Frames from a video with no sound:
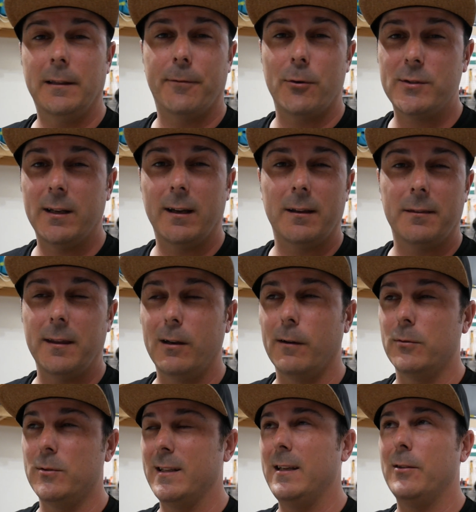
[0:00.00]
the first thing I can think of
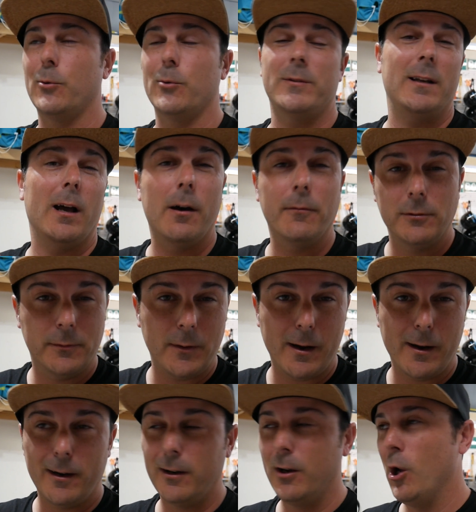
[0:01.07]
was either it was an oven
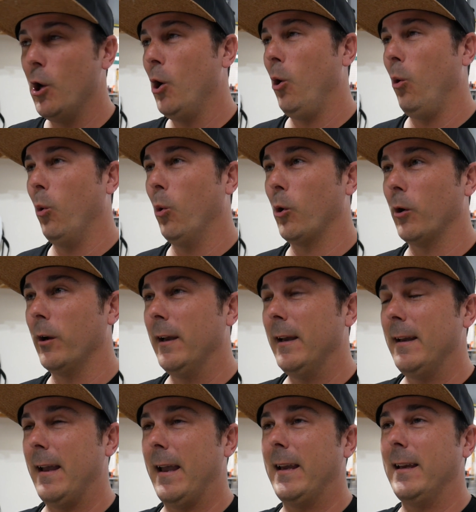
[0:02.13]
fire or
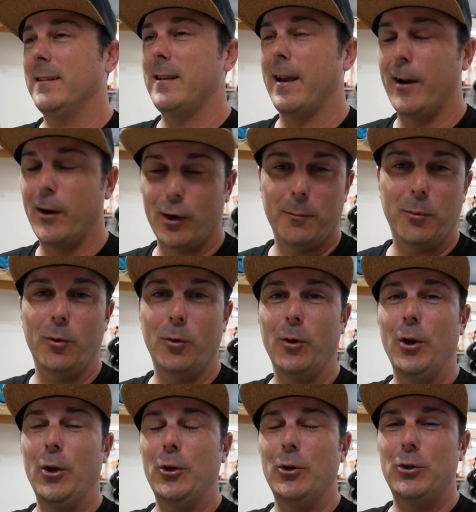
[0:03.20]
a
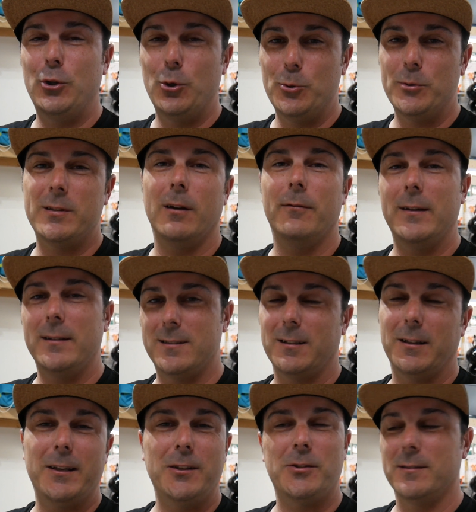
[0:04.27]
terrible use of
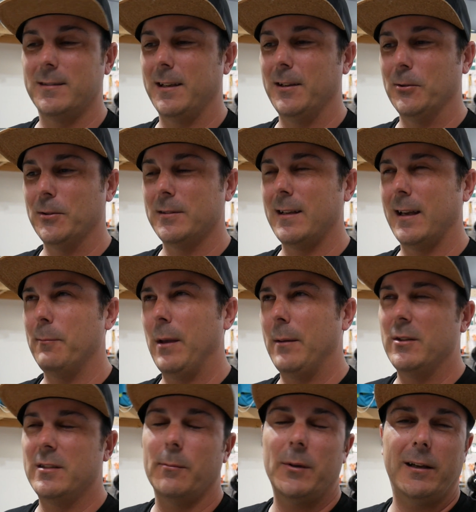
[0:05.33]
installation skills, and
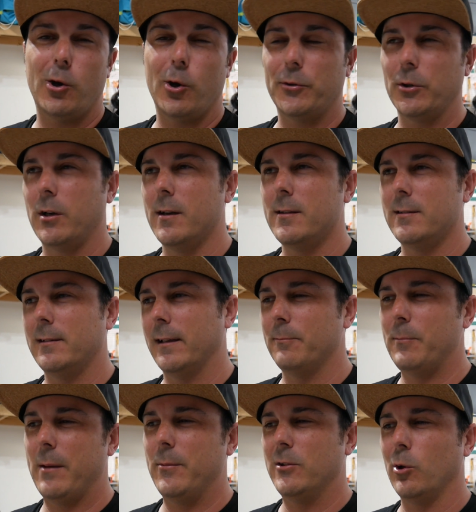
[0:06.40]
maybe somebody called their cousin that
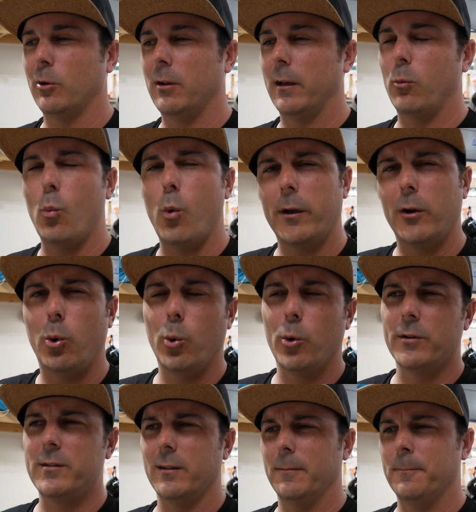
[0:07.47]
maybe took like one
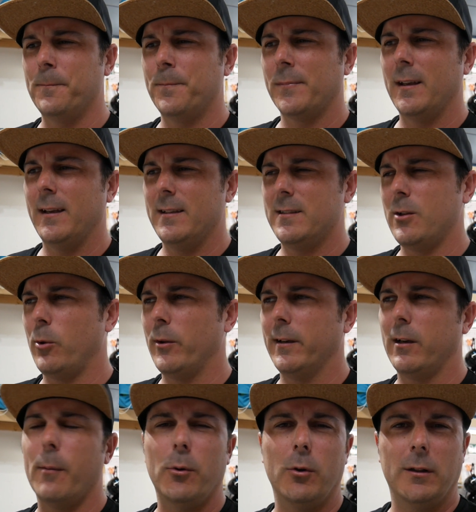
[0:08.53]
course and installing
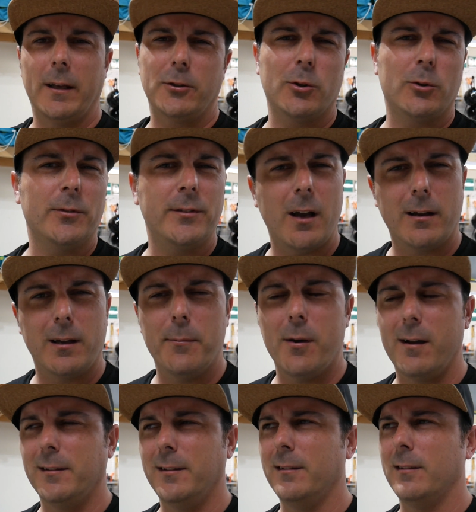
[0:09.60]
a couple electrical socket
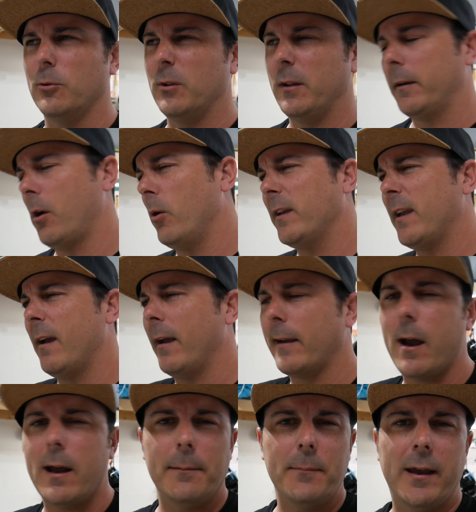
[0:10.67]
boxes, and they're like, oh yeah, I
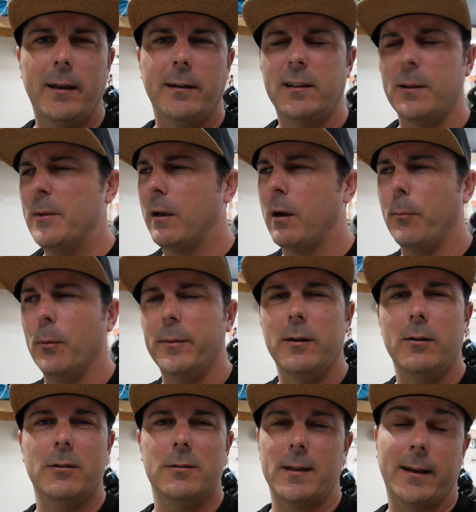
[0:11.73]
got it, man, give me a couple
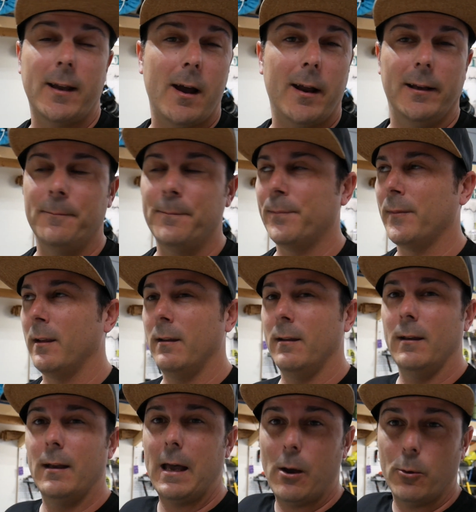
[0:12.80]
beers, I got it.
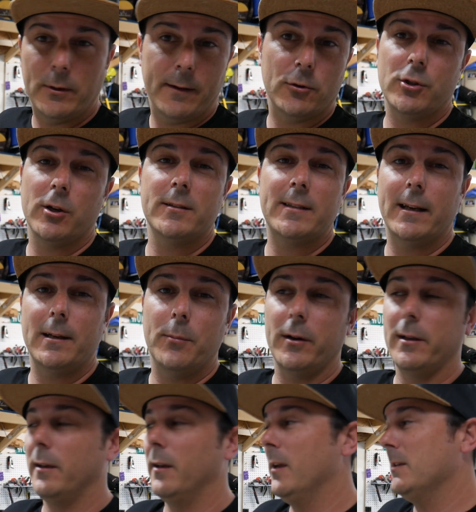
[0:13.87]
I would never trust anybody